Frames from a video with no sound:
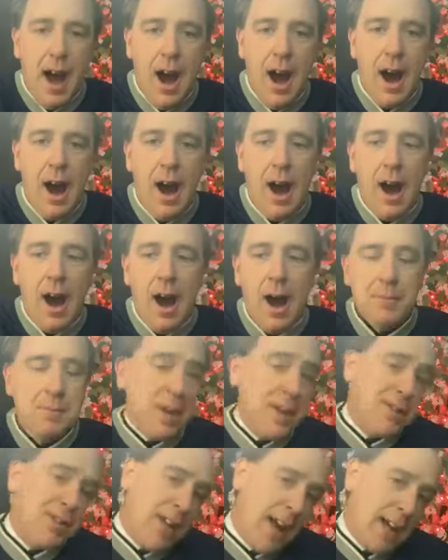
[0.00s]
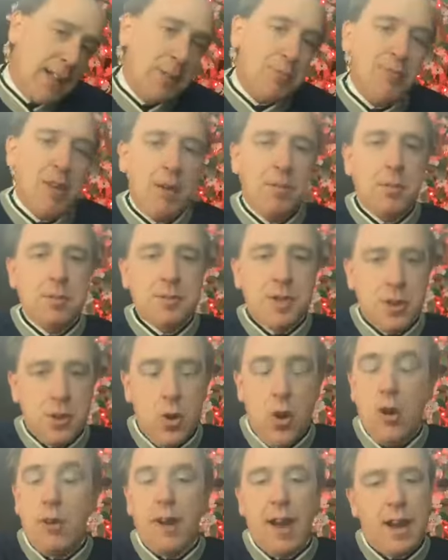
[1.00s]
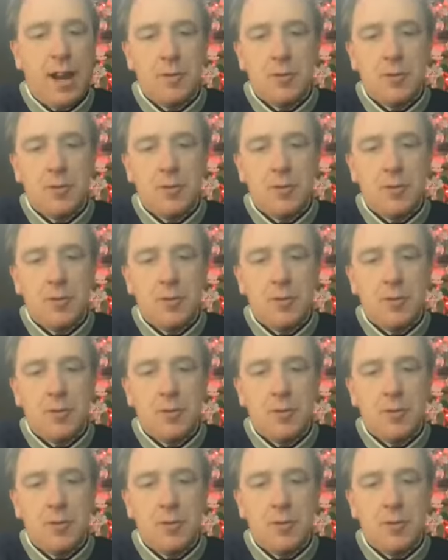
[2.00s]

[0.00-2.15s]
Uh, I'm not saying the problem's on your end.